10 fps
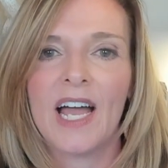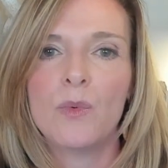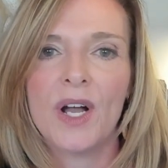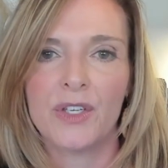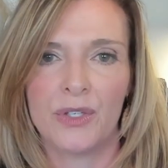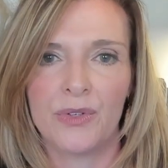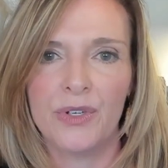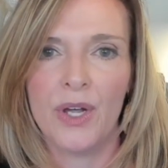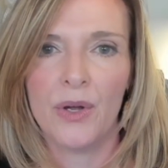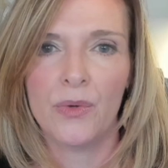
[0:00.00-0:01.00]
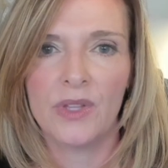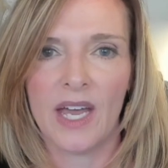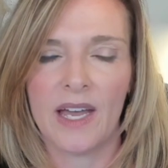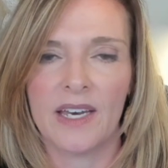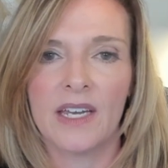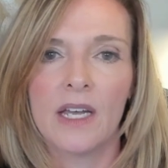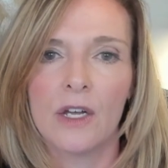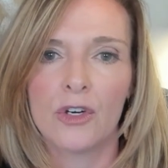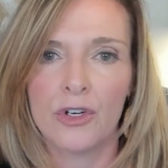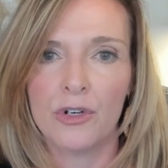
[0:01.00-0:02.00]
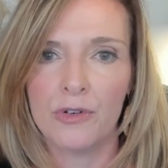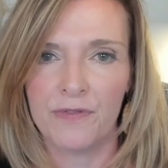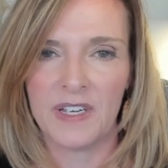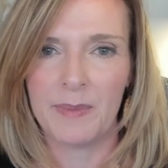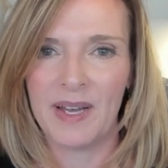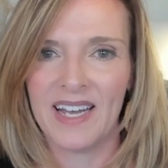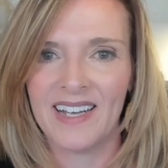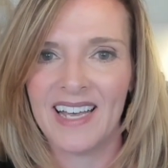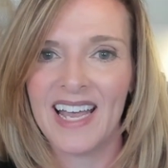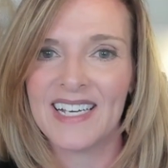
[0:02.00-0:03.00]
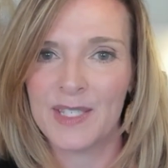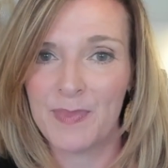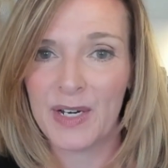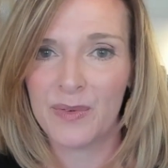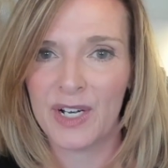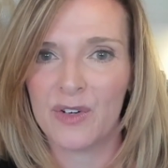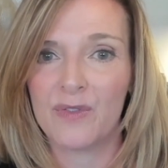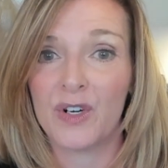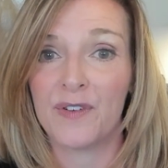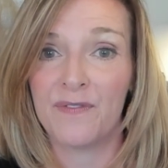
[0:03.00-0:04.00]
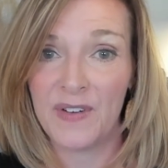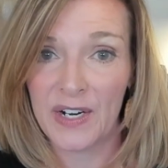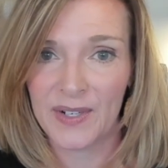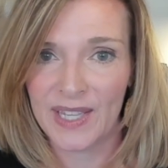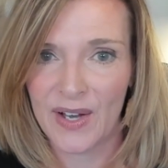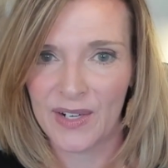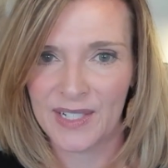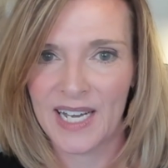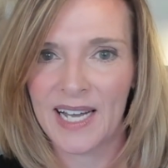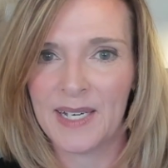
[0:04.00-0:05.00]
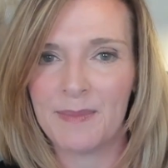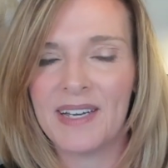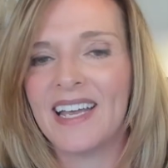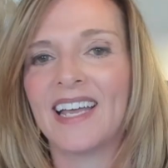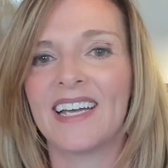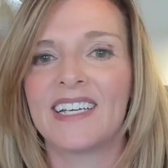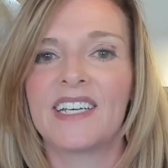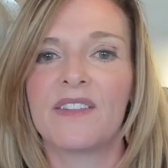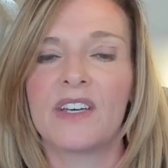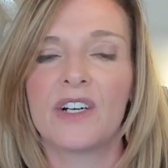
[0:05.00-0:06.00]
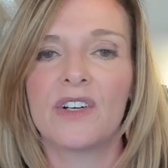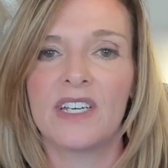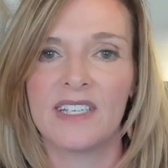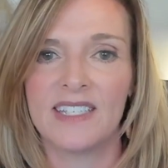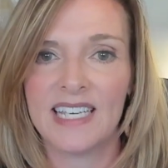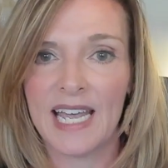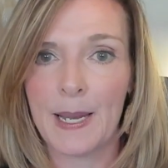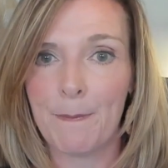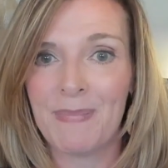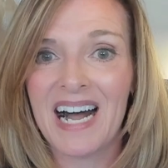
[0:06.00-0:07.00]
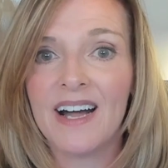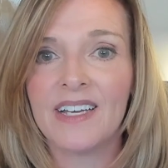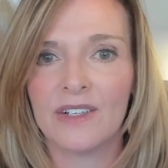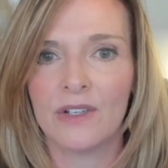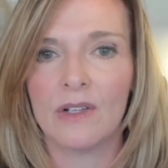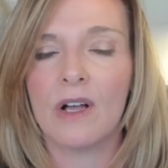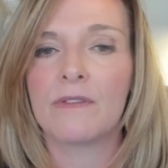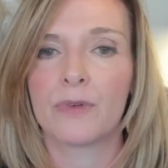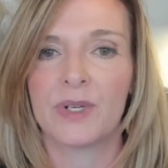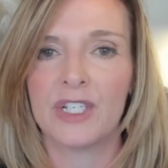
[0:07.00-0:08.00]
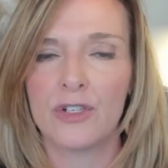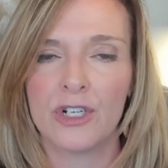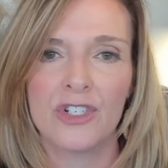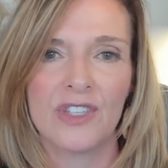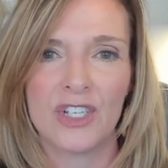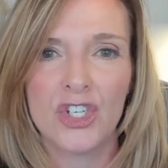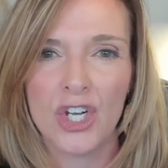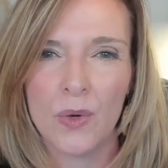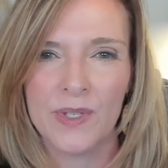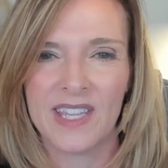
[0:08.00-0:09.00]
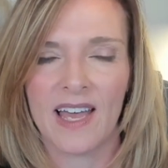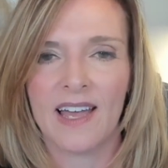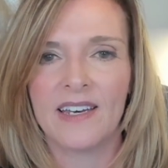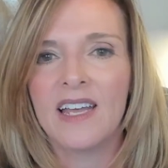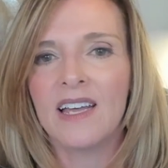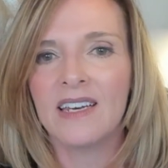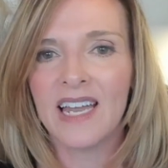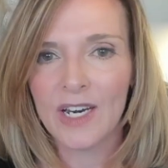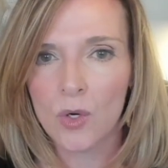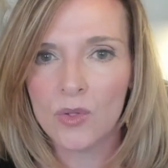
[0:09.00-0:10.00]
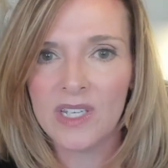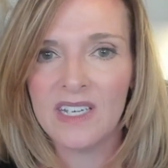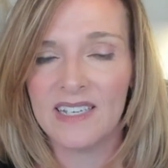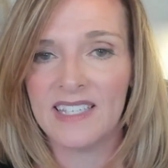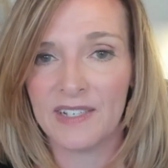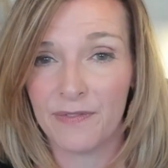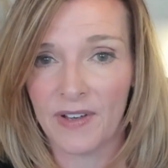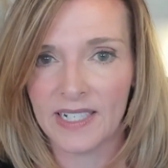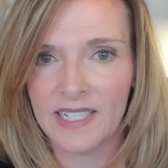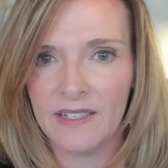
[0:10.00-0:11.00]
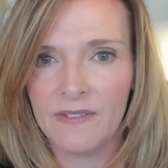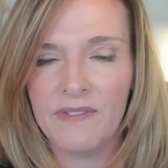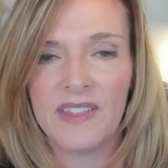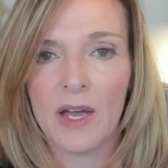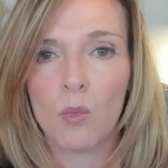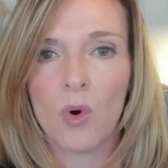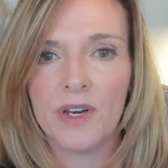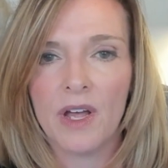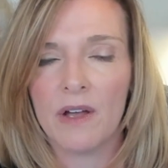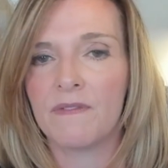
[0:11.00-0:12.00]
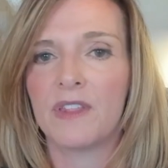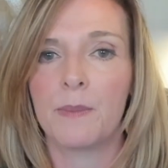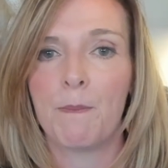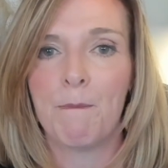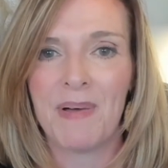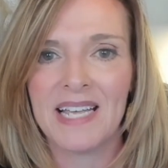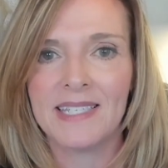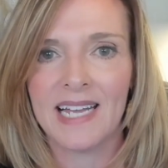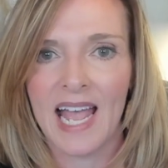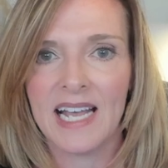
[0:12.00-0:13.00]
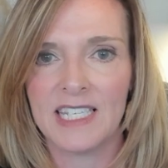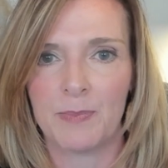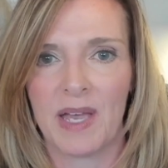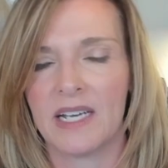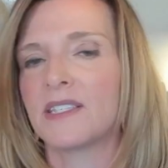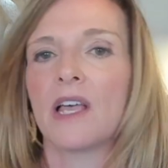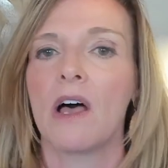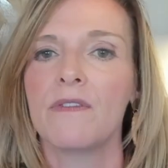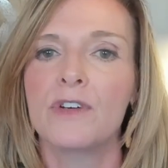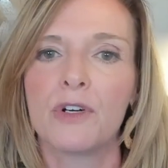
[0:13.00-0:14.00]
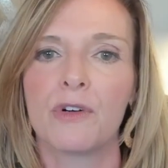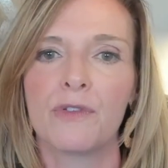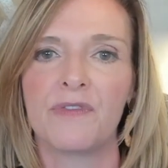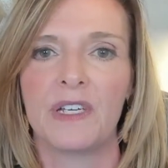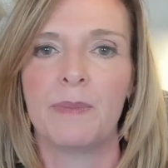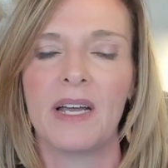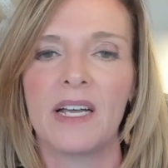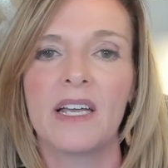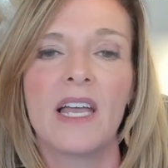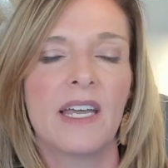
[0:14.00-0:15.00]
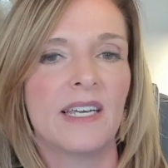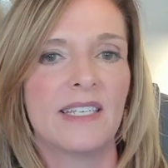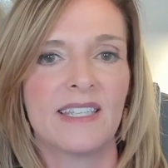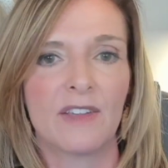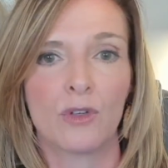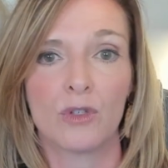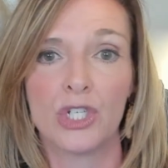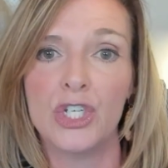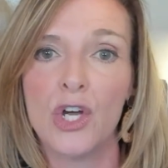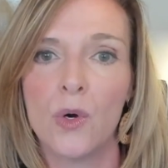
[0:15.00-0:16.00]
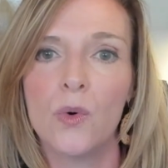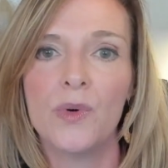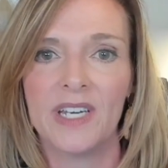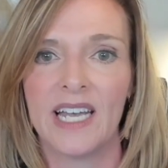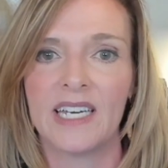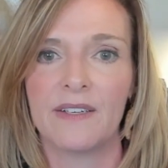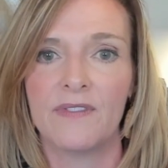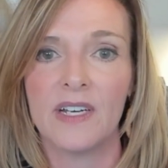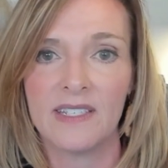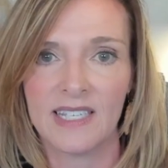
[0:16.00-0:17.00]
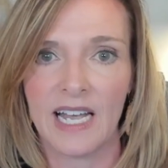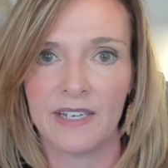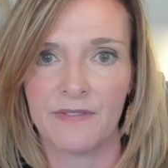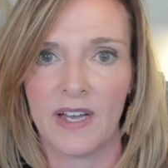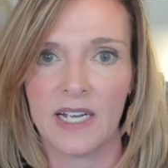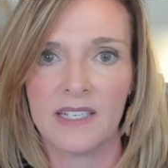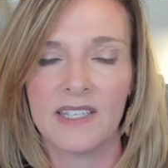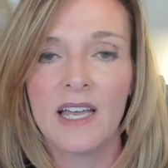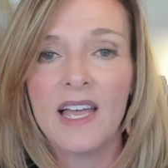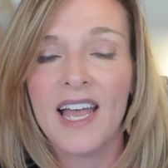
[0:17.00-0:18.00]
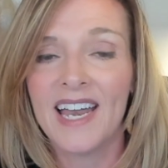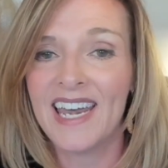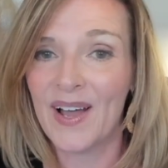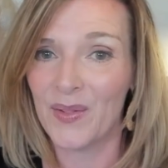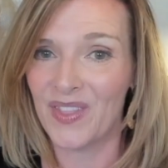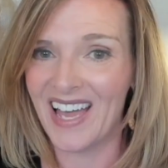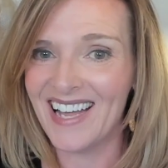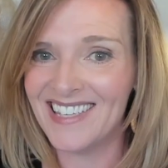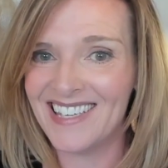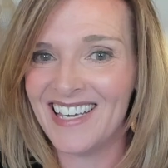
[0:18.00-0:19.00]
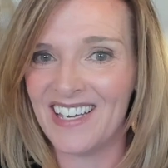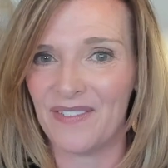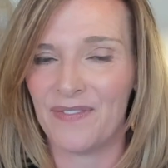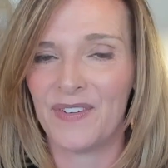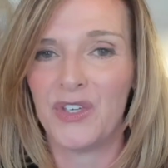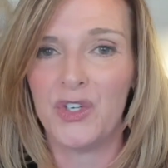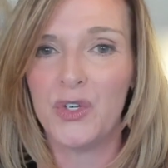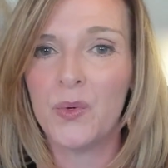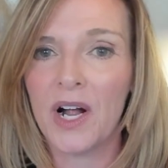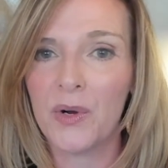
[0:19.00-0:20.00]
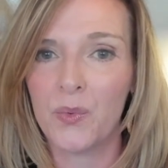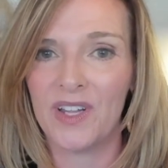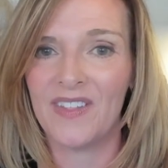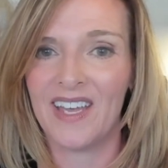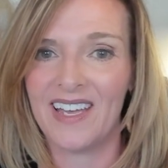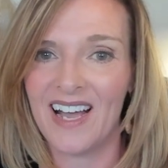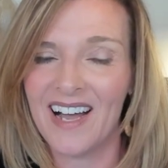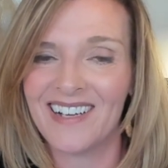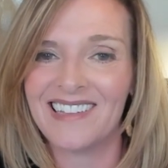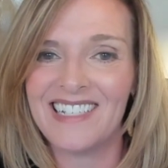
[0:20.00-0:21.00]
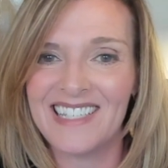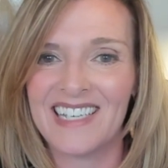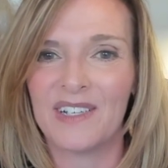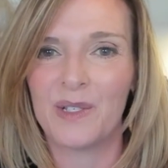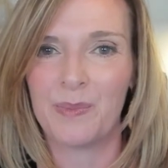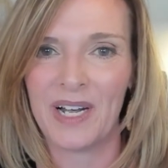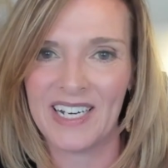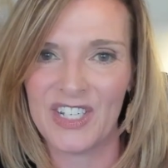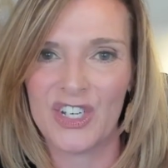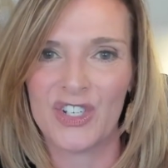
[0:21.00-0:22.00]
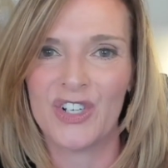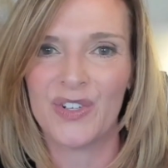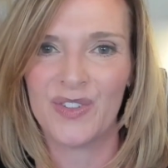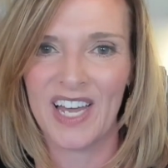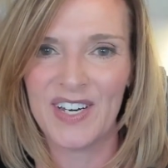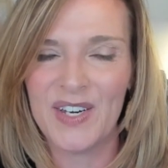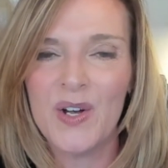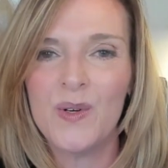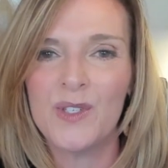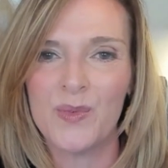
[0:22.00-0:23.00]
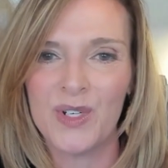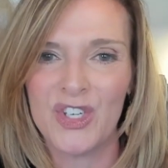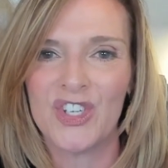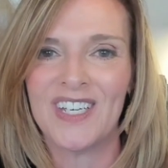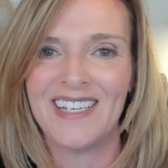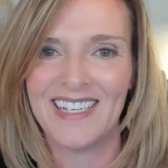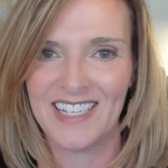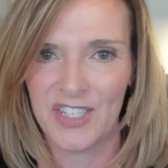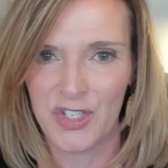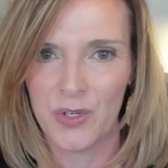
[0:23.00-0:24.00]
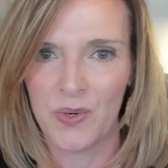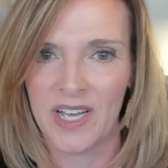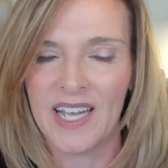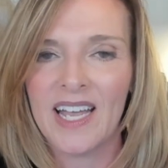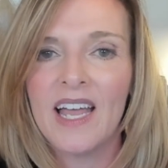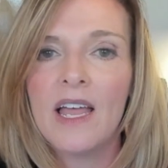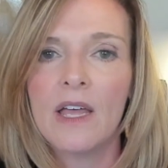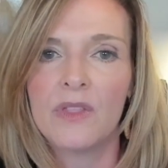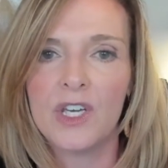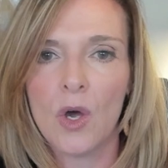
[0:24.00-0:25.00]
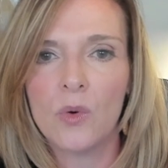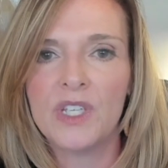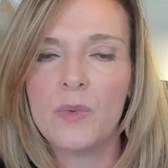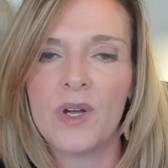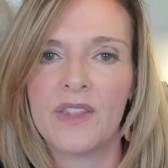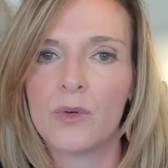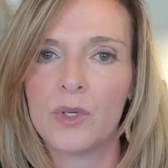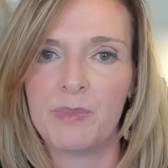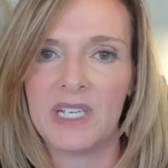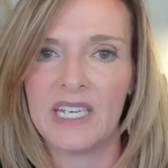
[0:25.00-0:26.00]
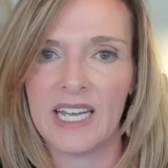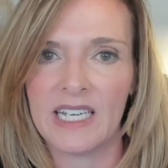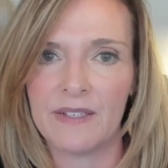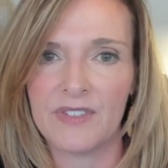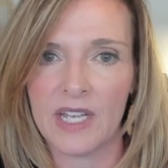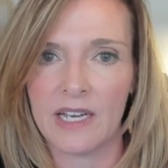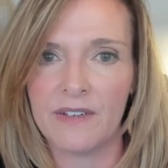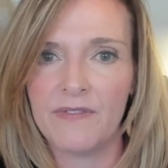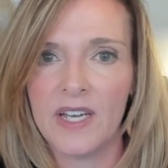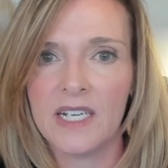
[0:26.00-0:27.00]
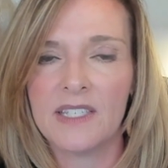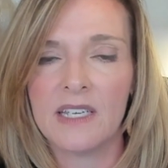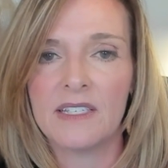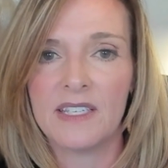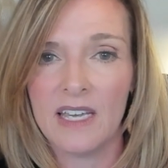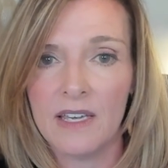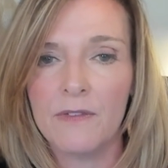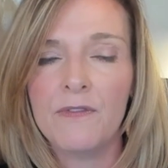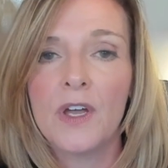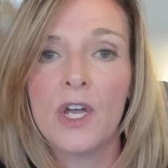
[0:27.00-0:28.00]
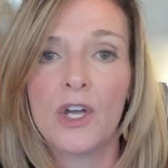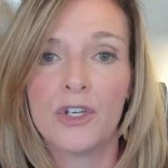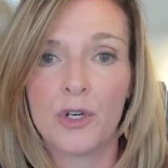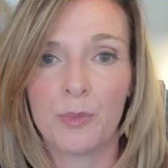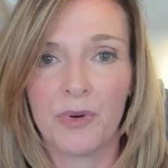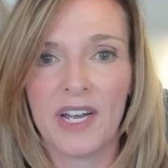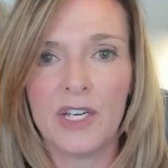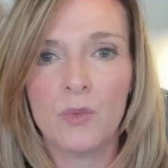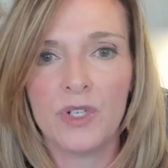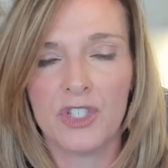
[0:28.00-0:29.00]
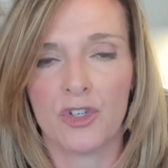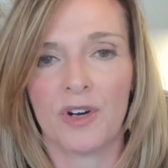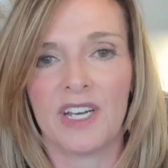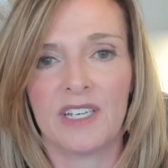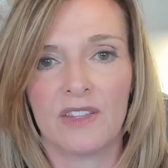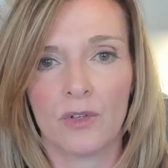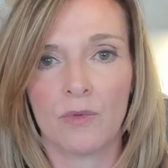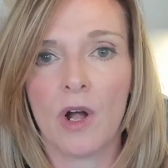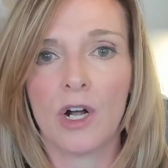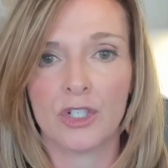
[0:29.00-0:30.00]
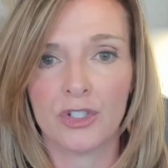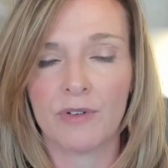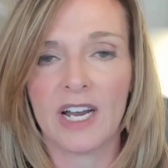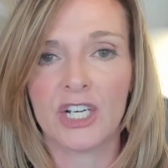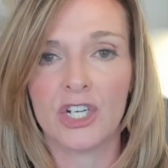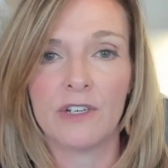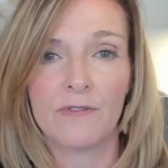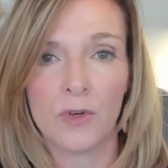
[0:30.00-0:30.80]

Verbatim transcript: I want you to know that neurofeedback has been around for a very long time, and there is a pile of research that shows that not only is it effective, that one of the best aspects of neurofeedback is that there's no negative side effects. Now, that's if you are with a highly skilled practitioner that knows what she is doing. The only way there would be negative side effects is if your brain was trained in the wrong direction